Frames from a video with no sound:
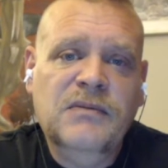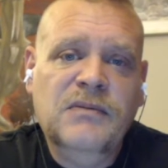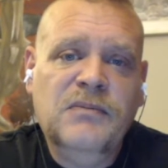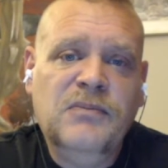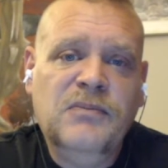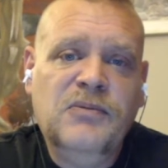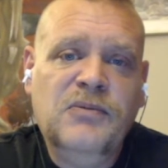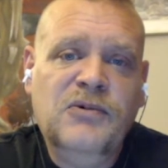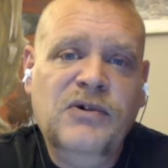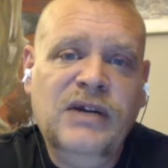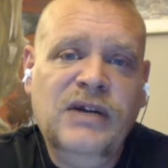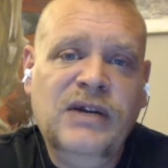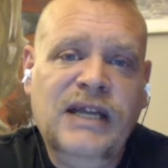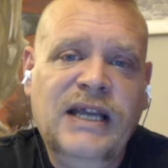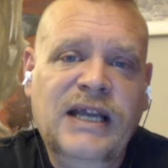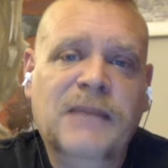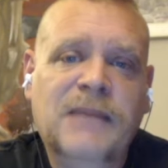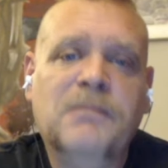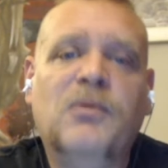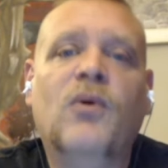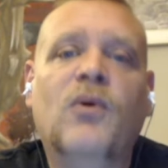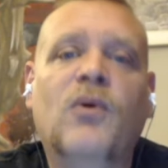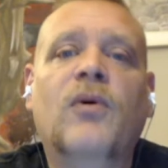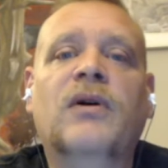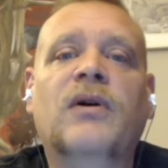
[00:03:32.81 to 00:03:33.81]
pretty
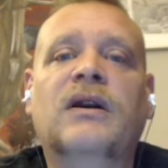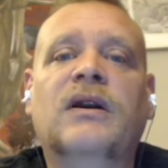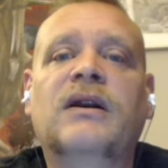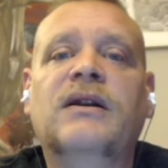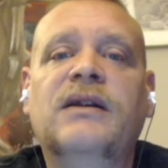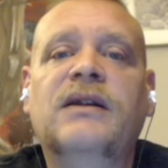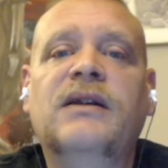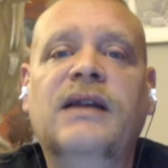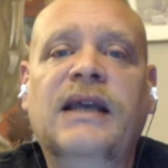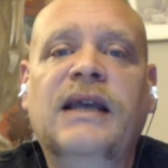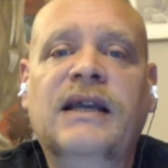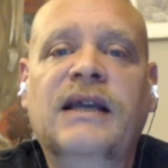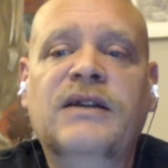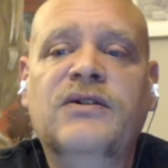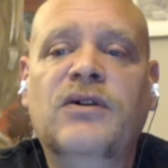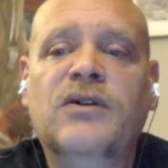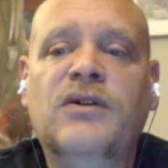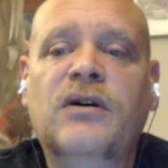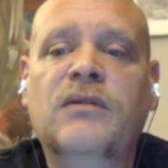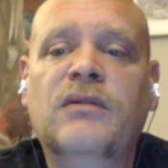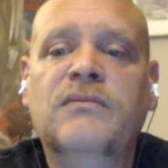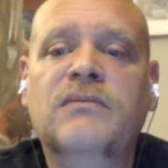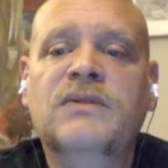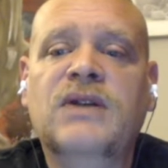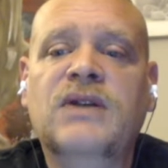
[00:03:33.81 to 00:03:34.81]
important in
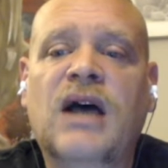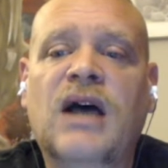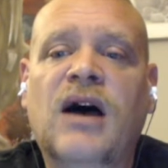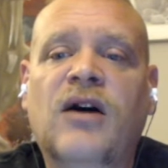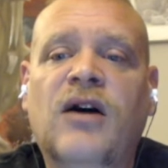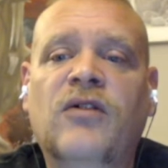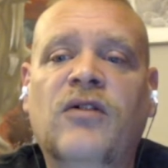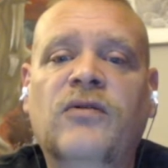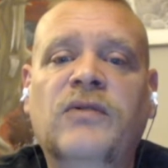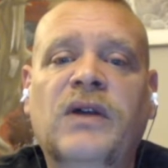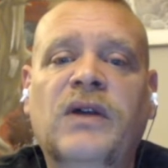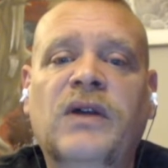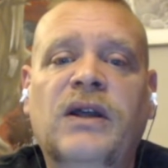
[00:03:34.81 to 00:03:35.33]
terms of